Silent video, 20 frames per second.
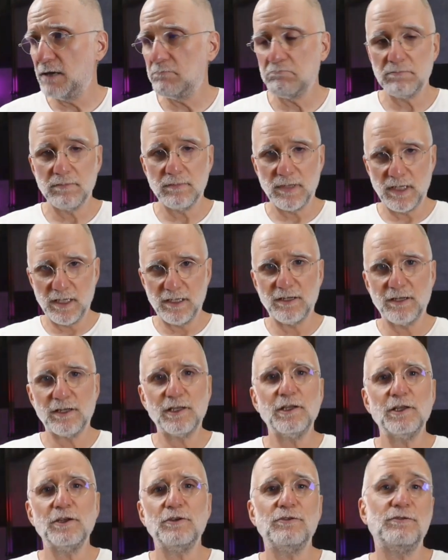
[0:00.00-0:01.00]

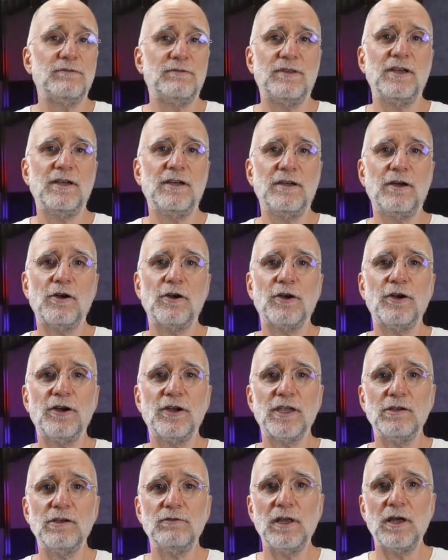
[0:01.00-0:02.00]
include the Hong Kong
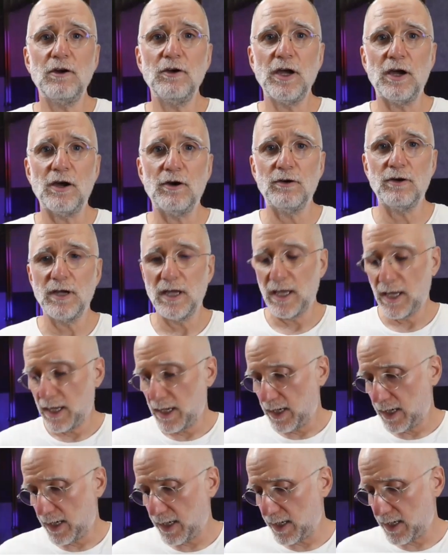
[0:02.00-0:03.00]
U logo.
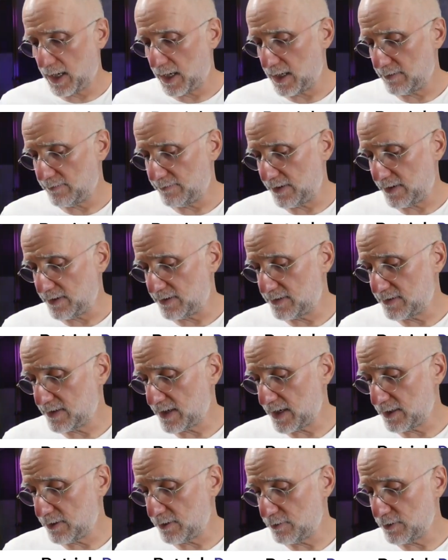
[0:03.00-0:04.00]
If I
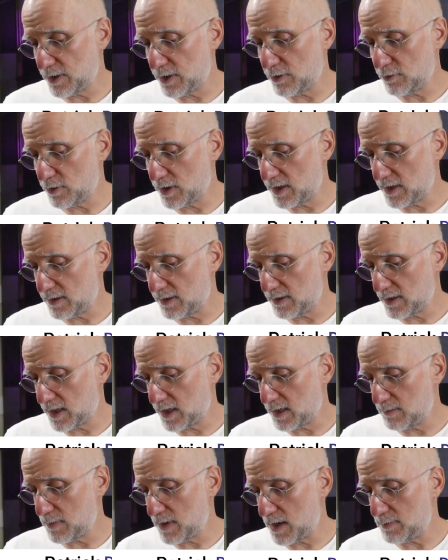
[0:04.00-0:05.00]
decide, oh no,
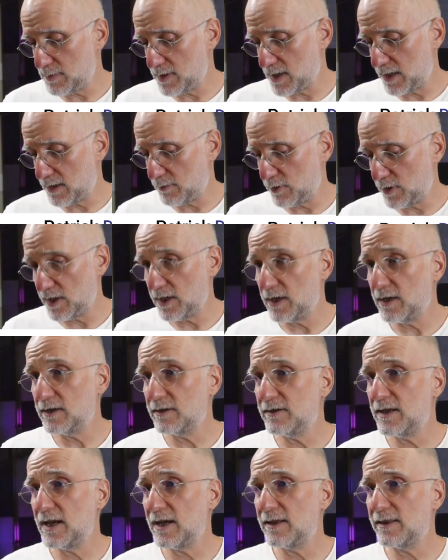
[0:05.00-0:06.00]
maybe I want to
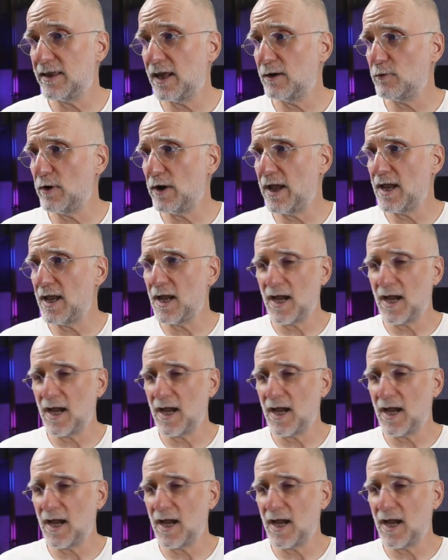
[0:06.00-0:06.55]
take that away, I